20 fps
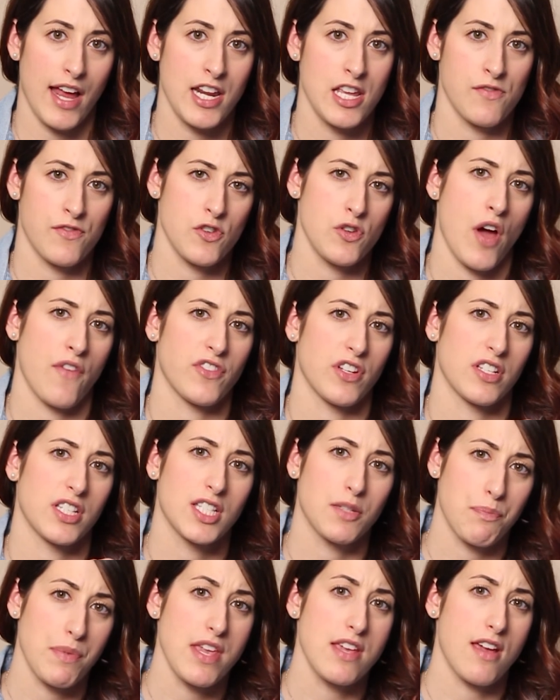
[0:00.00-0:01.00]
and if you have to
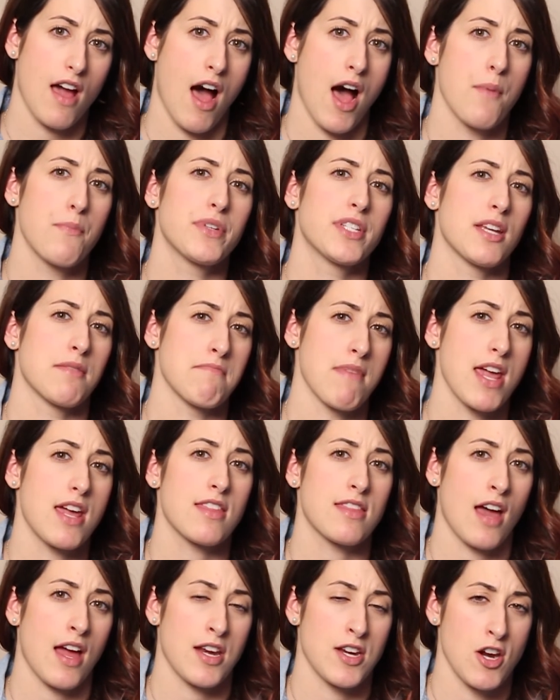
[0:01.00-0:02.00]
speak up to
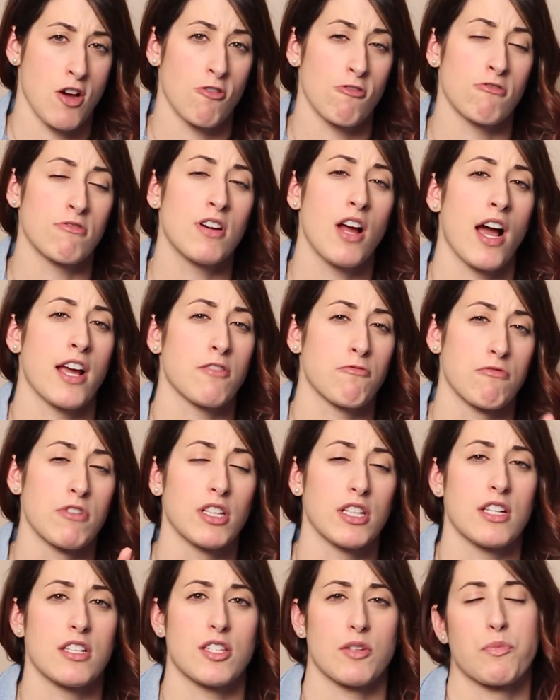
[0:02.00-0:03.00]
make that known, I
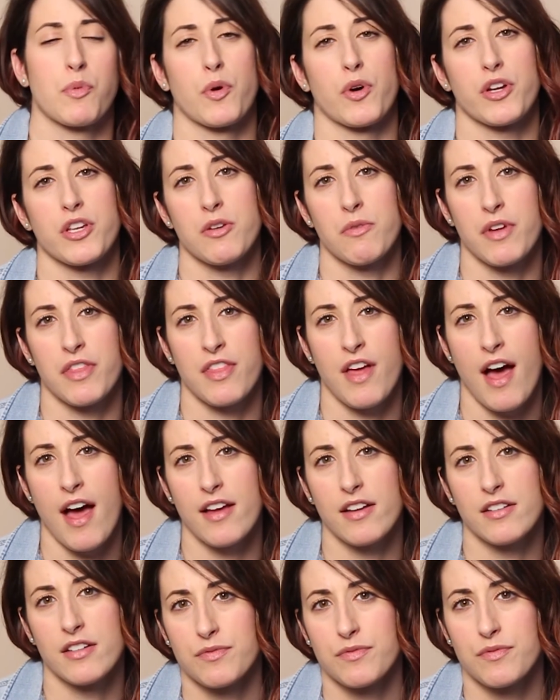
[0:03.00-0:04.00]
really support you in that.
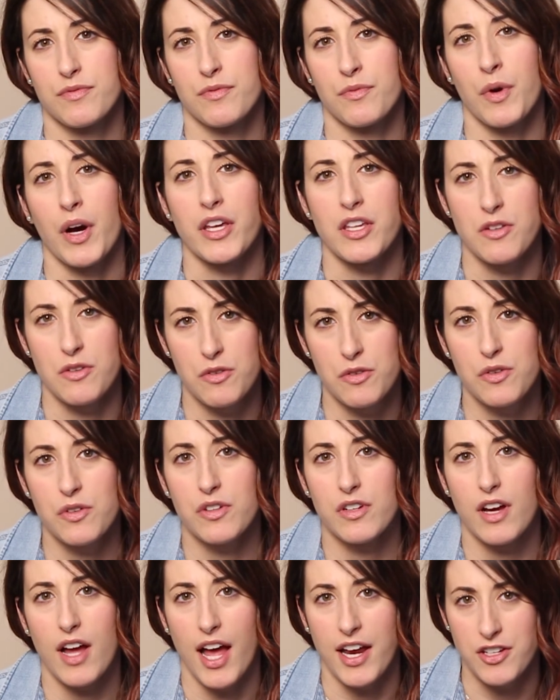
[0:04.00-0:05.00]
What you
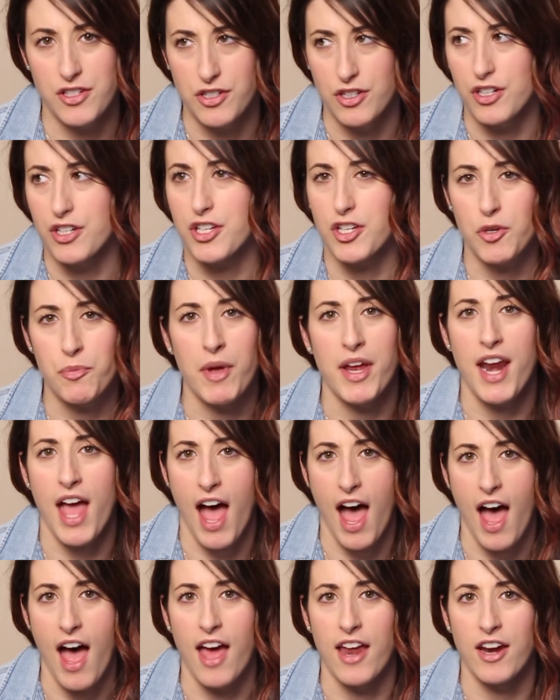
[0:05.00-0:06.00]
and your human
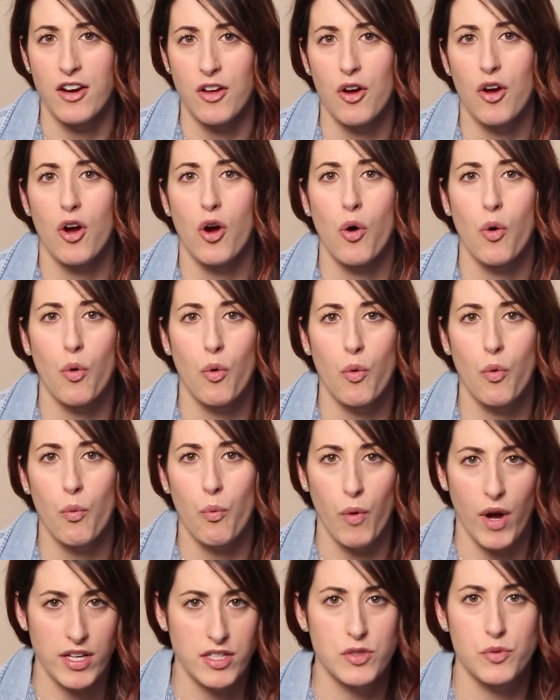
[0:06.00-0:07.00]
had
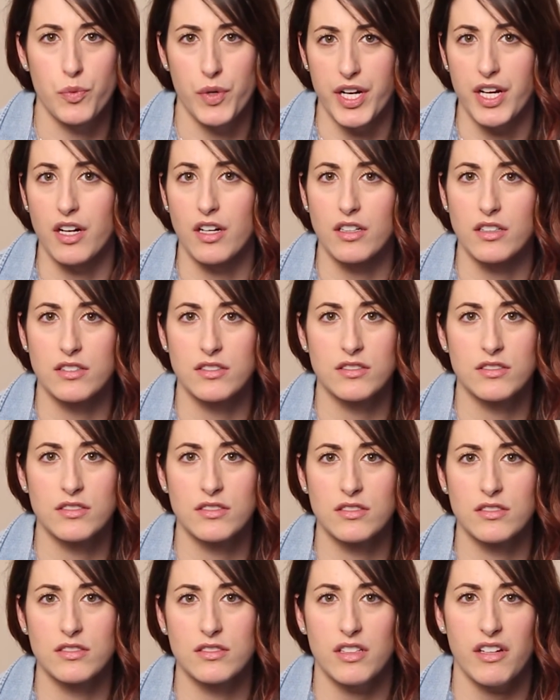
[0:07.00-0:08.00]
was real,
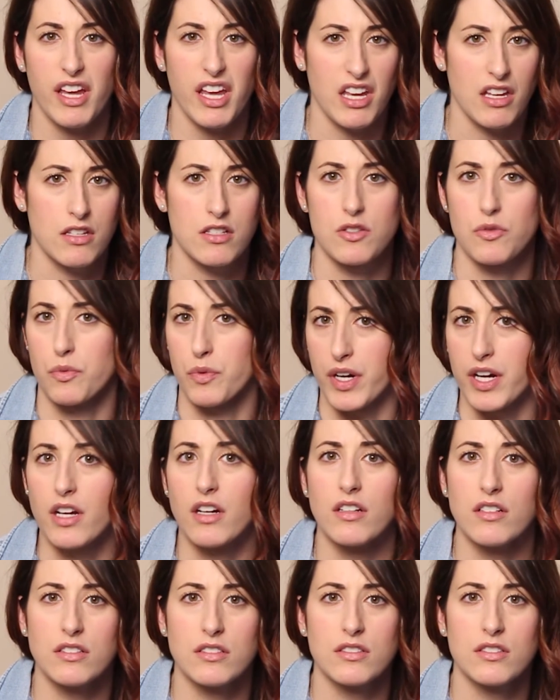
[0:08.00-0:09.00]
is
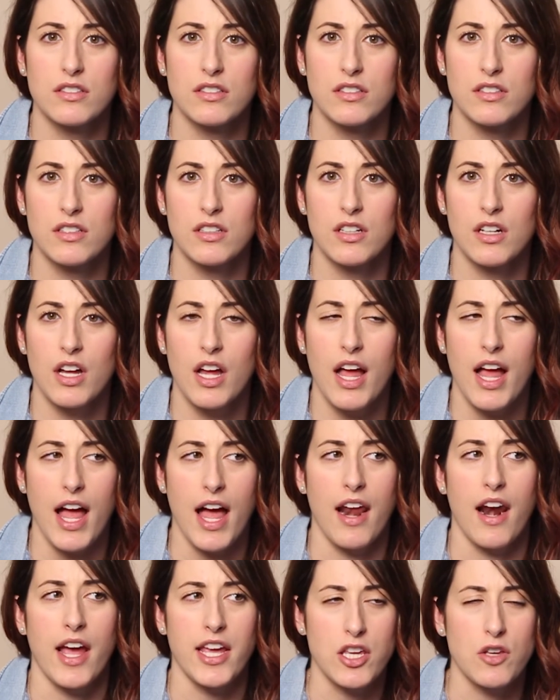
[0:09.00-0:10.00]
real.
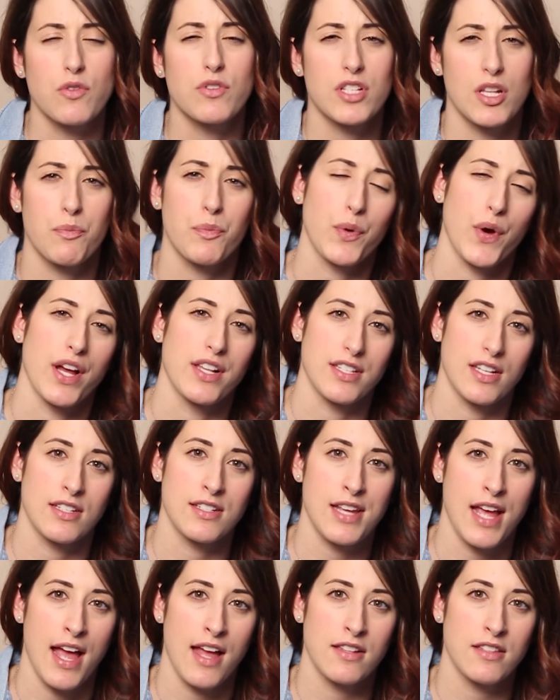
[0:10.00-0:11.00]
And I use the present
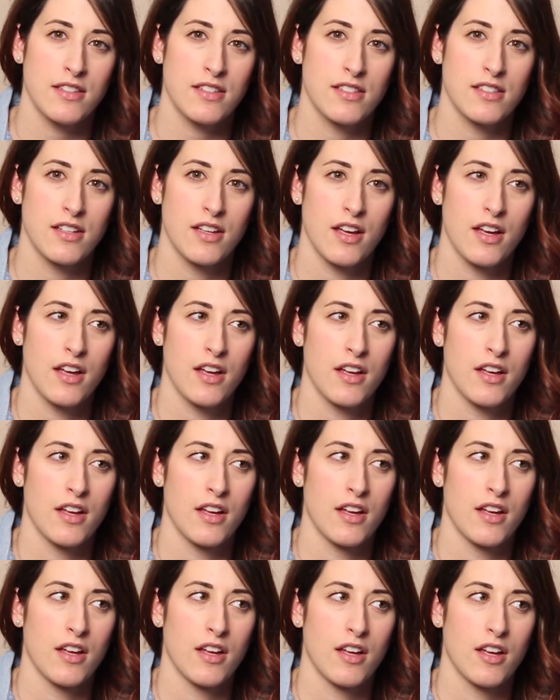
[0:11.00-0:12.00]
tense
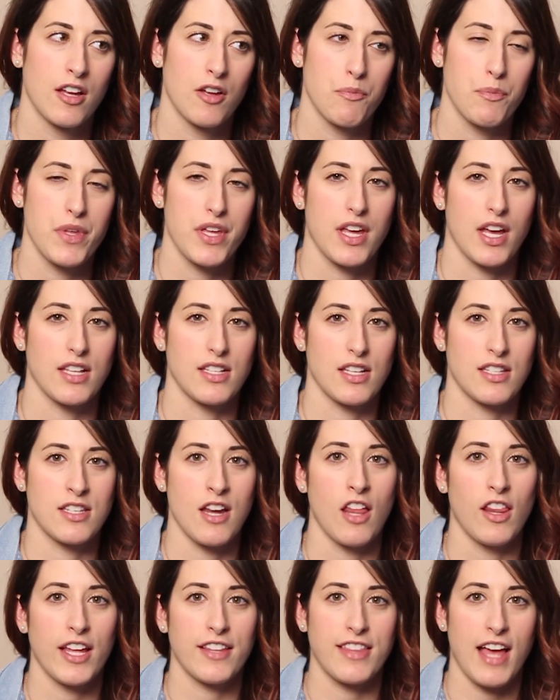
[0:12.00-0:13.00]
because it's
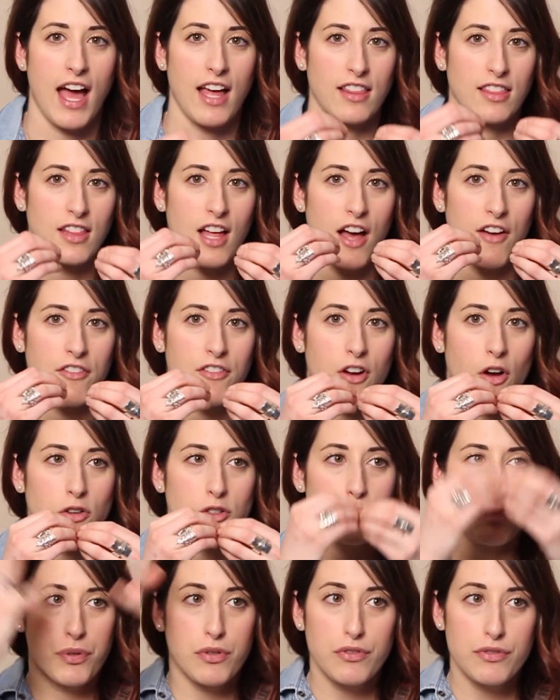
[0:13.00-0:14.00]
not like that love
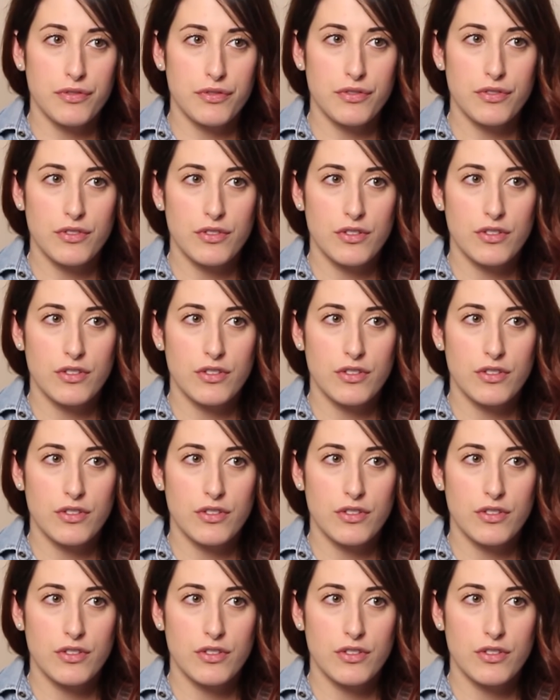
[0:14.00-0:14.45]
goes poof